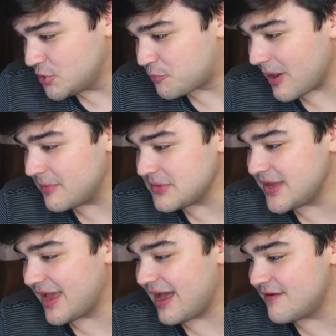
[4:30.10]
You
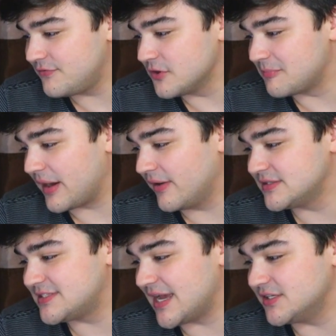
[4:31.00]
probably have your
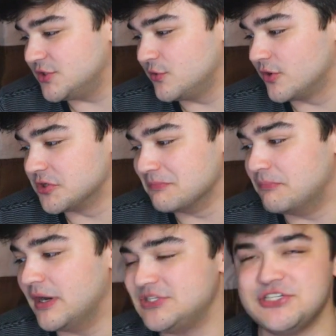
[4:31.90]
parents tattooed on your
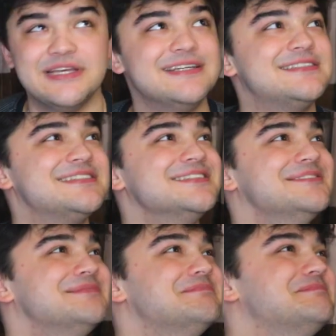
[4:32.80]
butt cheeks.
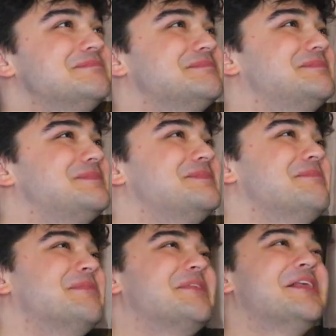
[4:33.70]

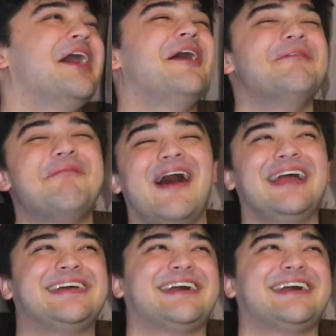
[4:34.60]
Oh my